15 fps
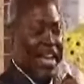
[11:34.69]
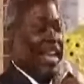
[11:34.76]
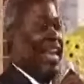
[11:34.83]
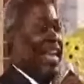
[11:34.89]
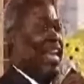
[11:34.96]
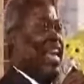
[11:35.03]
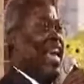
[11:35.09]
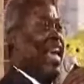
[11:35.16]

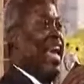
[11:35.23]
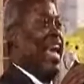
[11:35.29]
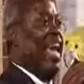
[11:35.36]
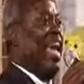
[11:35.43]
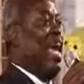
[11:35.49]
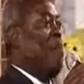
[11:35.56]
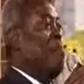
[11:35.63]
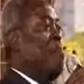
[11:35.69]

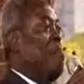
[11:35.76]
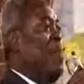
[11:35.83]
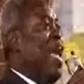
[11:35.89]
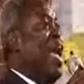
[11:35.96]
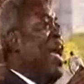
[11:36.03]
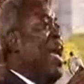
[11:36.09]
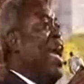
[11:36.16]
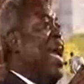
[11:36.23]

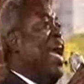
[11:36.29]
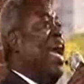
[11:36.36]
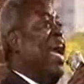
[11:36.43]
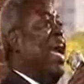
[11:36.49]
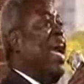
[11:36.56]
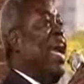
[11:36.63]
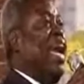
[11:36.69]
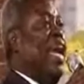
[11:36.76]

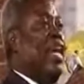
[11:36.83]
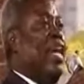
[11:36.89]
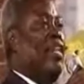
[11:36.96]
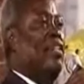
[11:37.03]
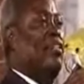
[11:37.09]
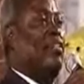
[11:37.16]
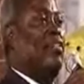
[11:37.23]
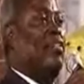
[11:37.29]
Amen.
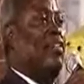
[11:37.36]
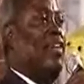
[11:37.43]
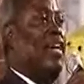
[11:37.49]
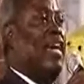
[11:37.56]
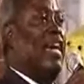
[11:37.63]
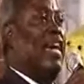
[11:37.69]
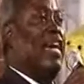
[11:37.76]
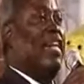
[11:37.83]

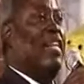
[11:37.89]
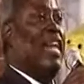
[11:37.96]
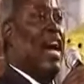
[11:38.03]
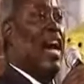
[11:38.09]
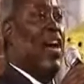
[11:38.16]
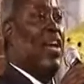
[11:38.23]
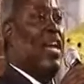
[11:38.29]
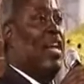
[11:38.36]
Now
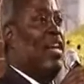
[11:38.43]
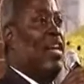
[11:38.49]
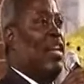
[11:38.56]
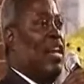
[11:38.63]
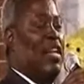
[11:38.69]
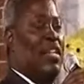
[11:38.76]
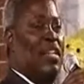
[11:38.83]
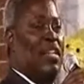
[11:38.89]
in
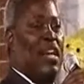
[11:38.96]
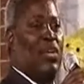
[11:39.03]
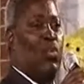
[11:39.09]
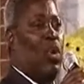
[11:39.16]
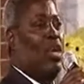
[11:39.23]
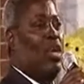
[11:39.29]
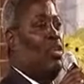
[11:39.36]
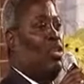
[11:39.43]
London,
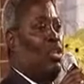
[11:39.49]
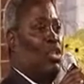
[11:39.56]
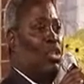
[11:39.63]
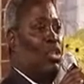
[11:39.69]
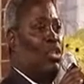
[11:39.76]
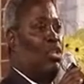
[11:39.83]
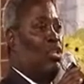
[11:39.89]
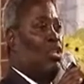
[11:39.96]
what do you
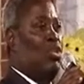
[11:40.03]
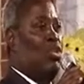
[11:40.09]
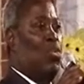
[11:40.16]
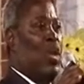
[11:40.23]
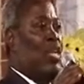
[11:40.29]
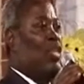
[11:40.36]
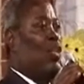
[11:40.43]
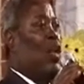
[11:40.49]
do when
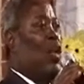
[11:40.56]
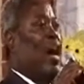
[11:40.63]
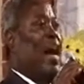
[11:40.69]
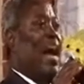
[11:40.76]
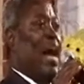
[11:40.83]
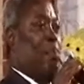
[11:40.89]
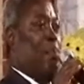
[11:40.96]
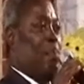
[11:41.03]
you are
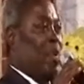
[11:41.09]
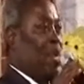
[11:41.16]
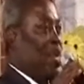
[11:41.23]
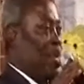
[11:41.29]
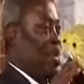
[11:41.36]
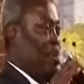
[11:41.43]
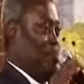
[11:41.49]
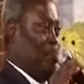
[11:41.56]
happy?
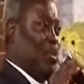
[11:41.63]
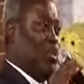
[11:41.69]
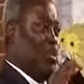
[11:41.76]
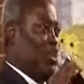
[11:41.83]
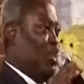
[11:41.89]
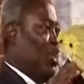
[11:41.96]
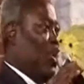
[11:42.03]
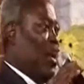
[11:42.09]
Put
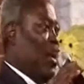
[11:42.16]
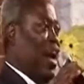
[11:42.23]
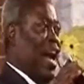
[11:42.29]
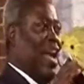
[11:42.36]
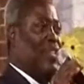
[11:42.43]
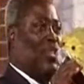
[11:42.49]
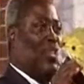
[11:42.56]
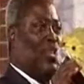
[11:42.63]
your
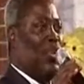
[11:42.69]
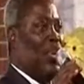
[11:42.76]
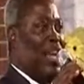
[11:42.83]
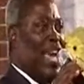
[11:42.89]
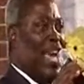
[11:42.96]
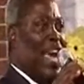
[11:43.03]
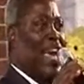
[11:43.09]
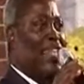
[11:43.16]
hands
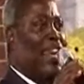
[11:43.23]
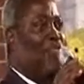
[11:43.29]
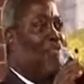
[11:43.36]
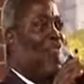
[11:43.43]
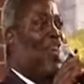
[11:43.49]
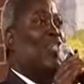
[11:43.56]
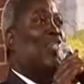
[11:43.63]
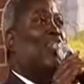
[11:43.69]
together for
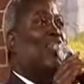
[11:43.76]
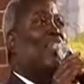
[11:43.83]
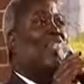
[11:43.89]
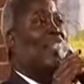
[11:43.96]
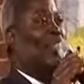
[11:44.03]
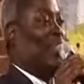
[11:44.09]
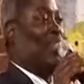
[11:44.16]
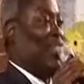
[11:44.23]

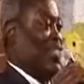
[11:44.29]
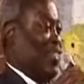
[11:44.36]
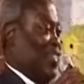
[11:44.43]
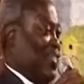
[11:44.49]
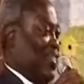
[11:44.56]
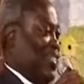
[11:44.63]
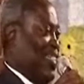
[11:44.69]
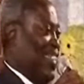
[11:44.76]
Jesus.
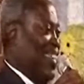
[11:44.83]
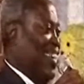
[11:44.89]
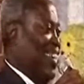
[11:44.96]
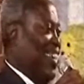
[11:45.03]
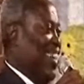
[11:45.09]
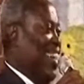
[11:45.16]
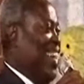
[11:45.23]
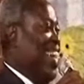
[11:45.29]

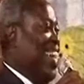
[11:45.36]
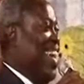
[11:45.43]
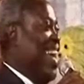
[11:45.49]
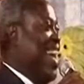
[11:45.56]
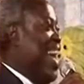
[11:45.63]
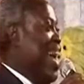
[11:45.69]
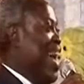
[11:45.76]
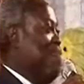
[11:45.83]

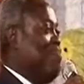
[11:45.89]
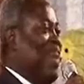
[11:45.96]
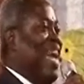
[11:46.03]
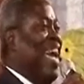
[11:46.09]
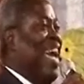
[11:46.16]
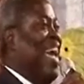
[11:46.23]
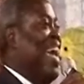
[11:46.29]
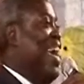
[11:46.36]

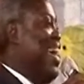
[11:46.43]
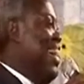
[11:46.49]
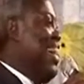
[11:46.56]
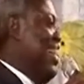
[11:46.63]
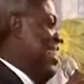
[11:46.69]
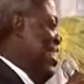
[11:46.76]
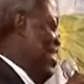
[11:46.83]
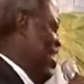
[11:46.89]
Amen.
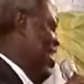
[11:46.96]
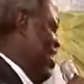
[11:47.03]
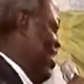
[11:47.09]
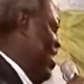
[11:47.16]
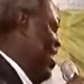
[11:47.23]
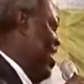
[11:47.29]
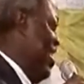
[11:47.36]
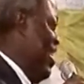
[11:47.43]

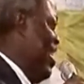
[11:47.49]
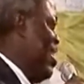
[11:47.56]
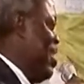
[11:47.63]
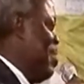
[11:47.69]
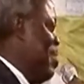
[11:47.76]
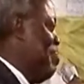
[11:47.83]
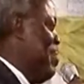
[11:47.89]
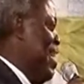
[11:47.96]
God
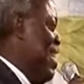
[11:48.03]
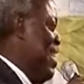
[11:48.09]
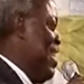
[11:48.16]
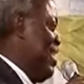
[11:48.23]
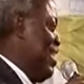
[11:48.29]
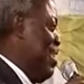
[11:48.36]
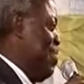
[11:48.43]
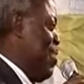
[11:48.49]
bless
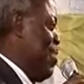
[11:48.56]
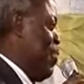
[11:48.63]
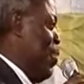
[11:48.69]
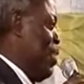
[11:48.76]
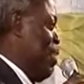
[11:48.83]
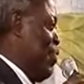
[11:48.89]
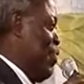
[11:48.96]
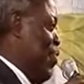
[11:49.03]
every one
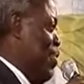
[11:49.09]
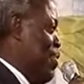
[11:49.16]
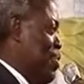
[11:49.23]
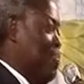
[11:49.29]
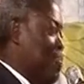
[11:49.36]
of you.